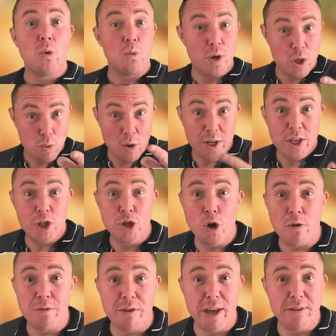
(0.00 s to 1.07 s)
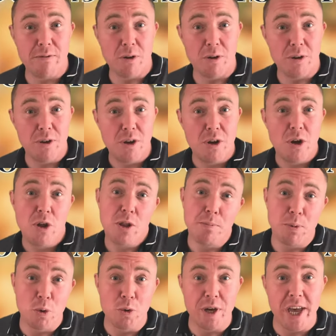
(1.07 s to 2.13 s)
Which one is your favorite, the
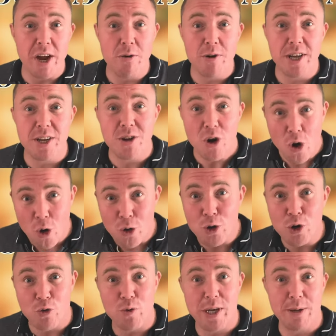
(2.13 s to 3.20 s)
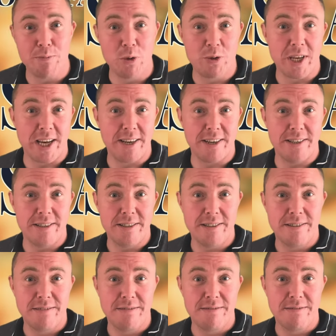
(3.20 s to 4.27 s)
Bulgarian or the Greek moussaka?
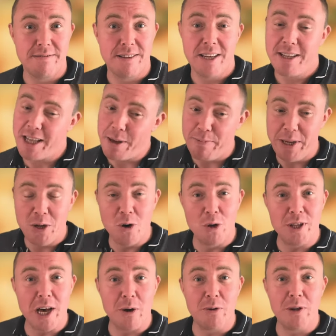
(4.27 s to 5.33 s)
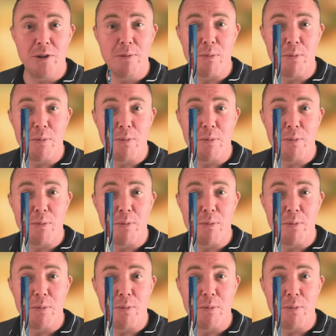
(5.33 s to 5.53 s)
Let me know down on the